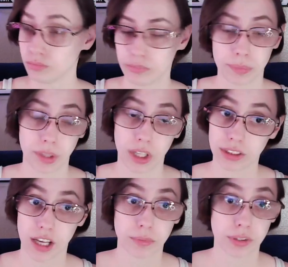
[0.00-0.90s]
And a lot of
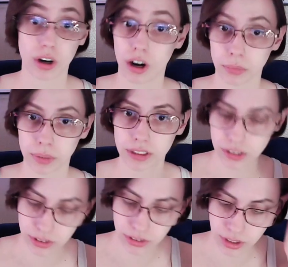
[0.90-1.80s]
times they're
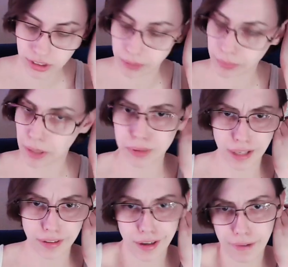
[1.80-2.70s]
harmless. Sometimes,
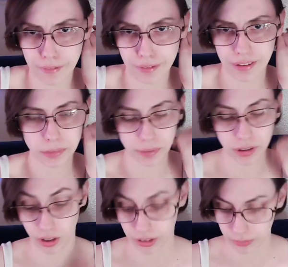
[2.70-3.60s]
yeah, they carry things, but a
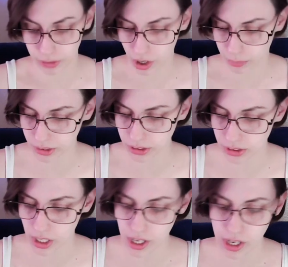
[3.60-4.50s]
lot of times they're harmless.
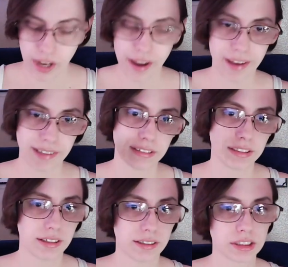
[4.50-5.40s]
And
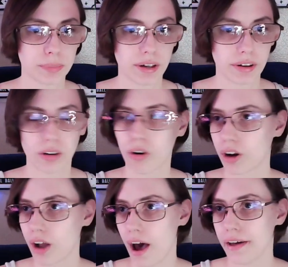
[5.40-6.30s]
a spirit or a
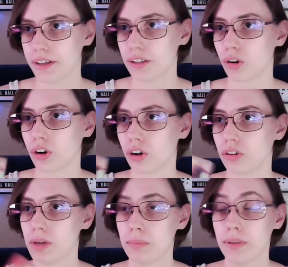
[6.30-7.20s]
guide, or
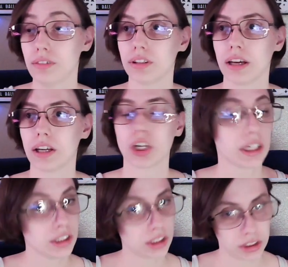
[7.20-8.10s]
maybe even like your
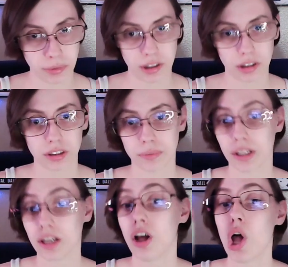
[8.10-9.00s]
inner spirit or
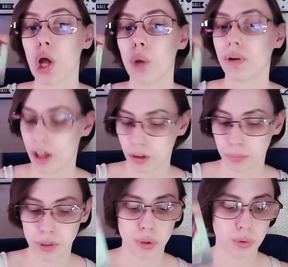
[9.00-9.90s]
something, will help
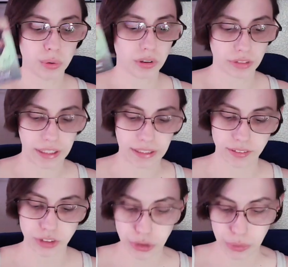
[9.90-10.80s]
you like
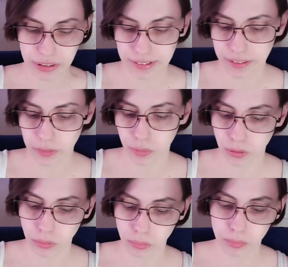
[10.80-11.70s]
do this. It
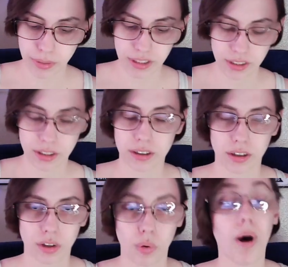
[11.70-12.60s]
will be
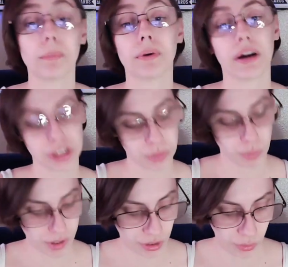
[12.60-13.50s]
in cooperation
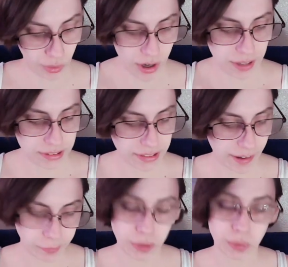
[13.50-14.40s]
with you to
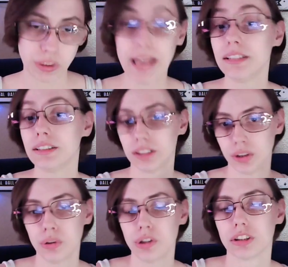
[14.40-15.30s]
help you tend
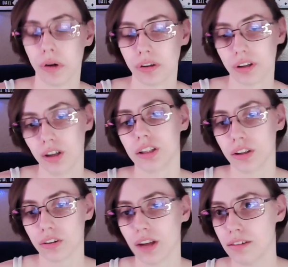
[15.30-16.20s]
to the small things in
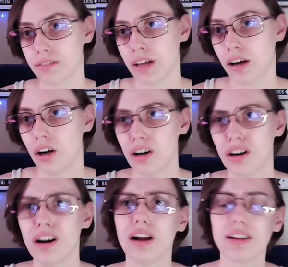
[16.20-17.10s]
your life that
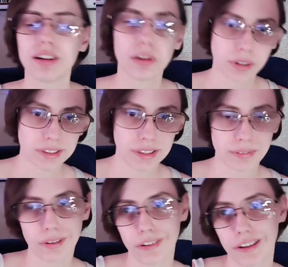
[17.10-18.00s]
a little more
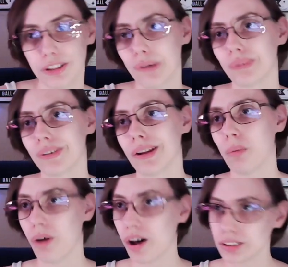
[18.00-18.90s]
difficult that you don't really
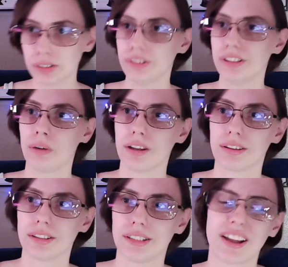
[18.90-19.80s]
want to deal with
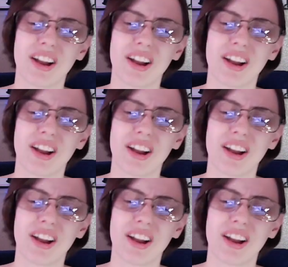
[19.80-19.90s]
because they're like,